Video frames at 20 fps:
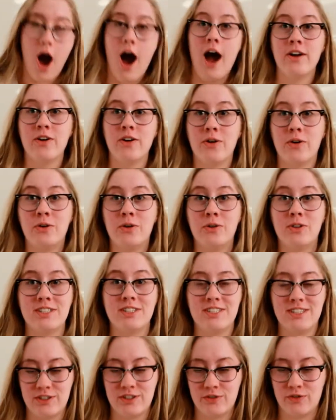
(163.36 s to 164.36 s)
I know who
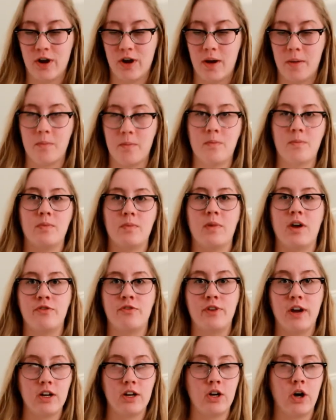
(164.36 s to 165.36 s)
this is from. My
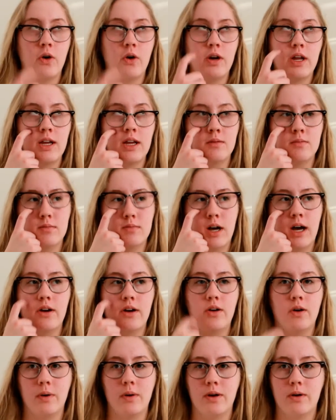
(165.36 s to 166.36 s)
friend Cody. I
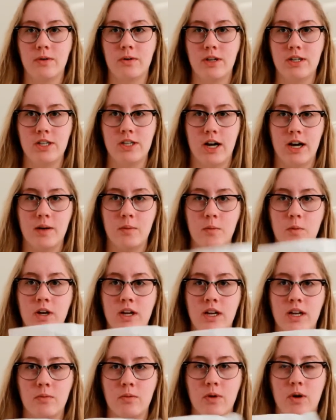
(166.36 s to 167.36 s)
don't know, we don't really talk anymore.
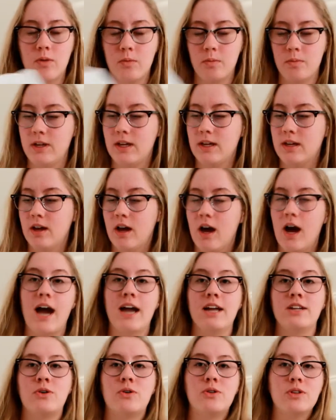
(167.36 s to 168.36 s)
He wrote me.
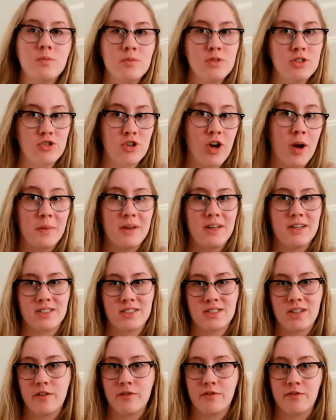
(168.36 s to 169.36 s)
I told him to draw me a
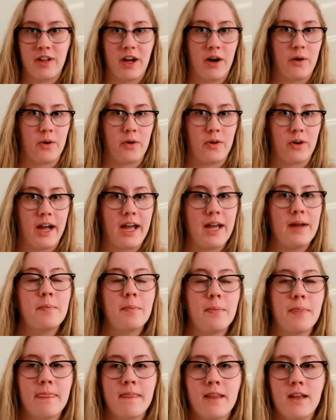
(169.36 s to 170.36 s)
sunflower, right?
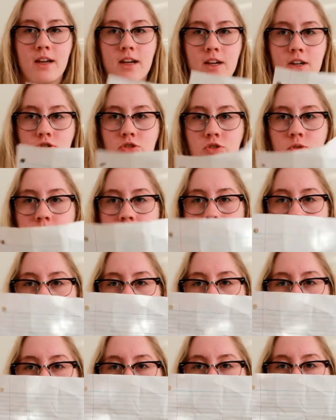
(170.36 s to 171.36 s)
He drew me
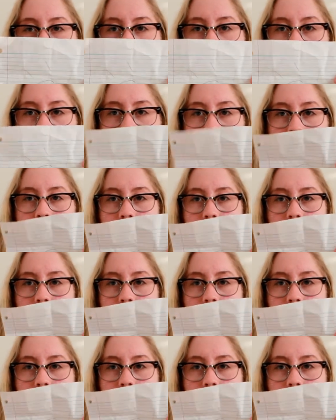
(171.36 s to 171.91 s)
a sun, you